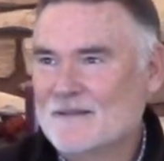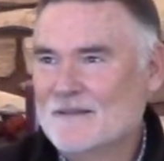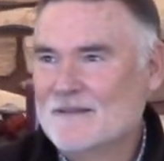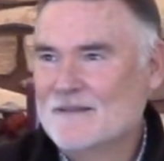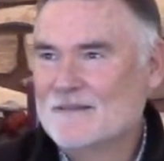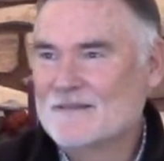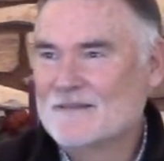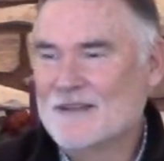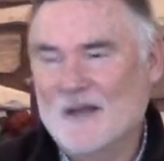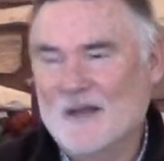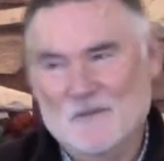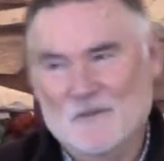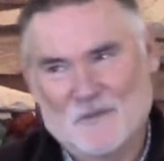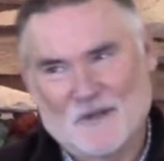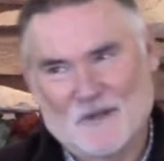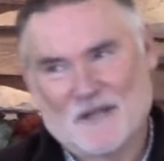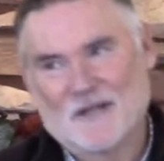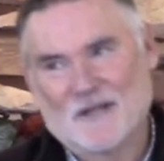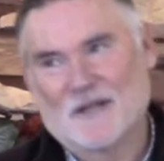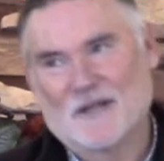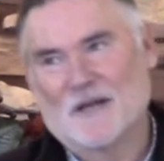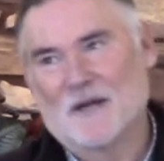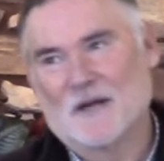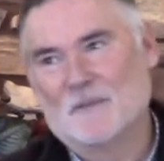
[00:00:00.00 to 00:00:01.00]
time to
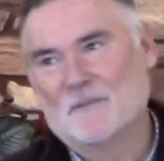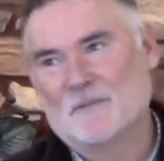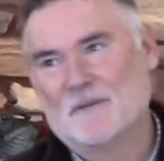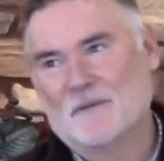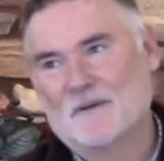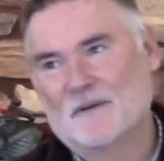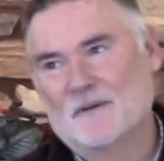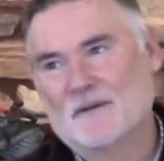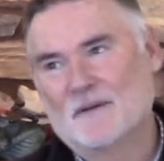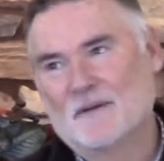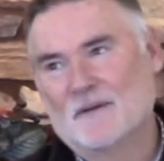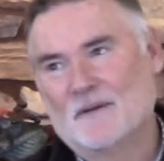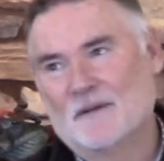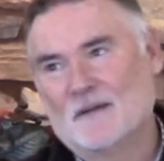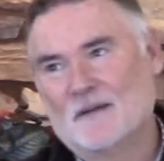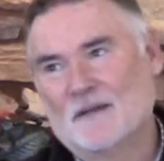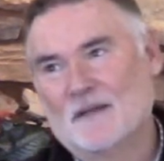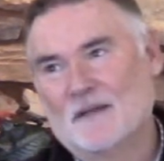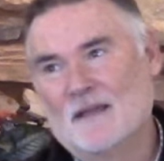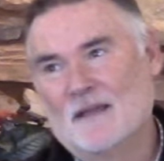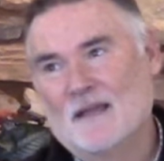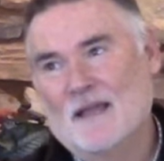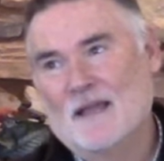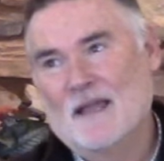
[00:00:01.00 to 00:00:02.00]
get up.
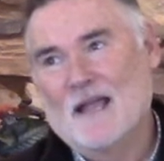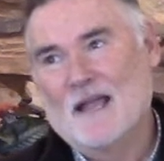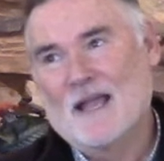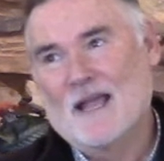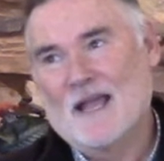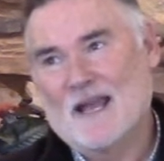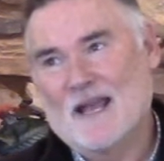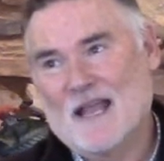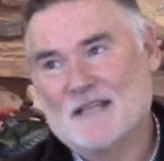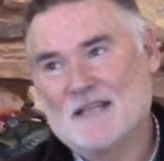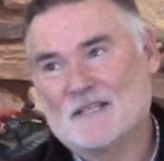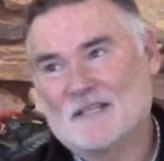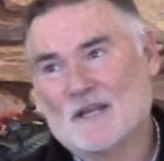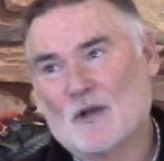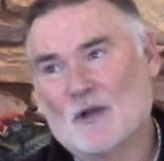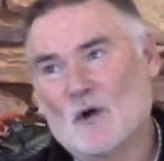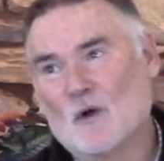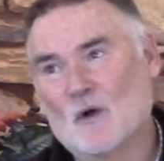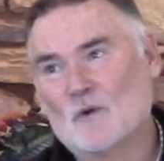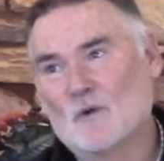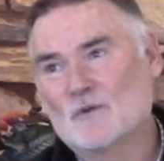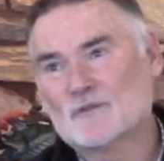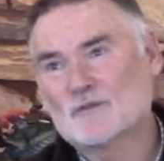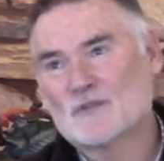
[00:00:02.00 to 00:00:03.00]
And as he
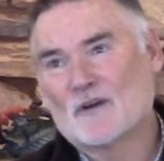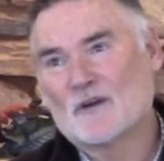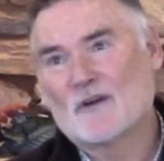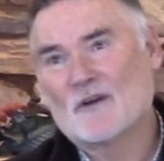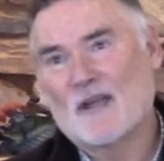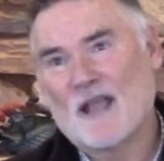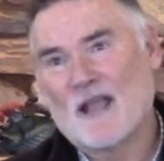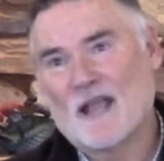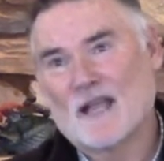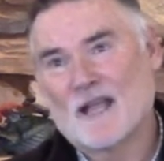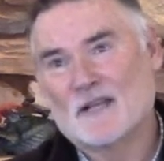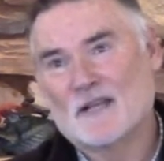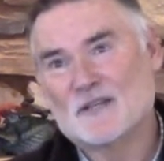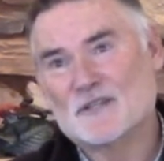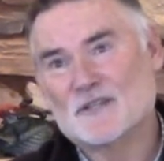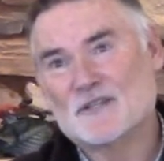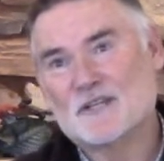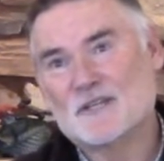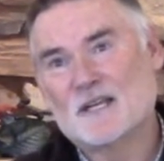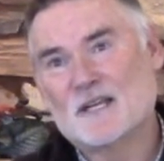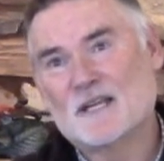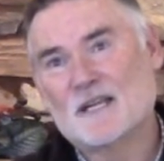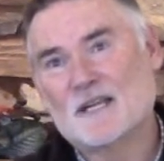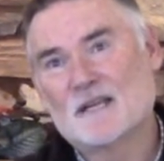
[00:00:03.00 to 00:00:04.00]
holds her hand,
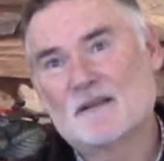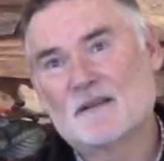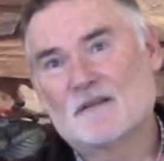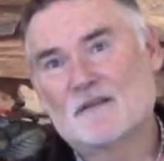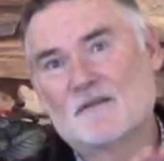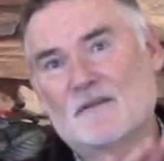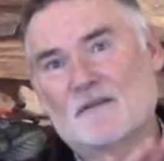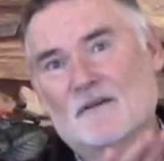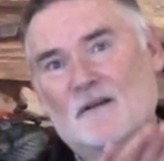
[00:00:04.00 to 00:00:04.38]
she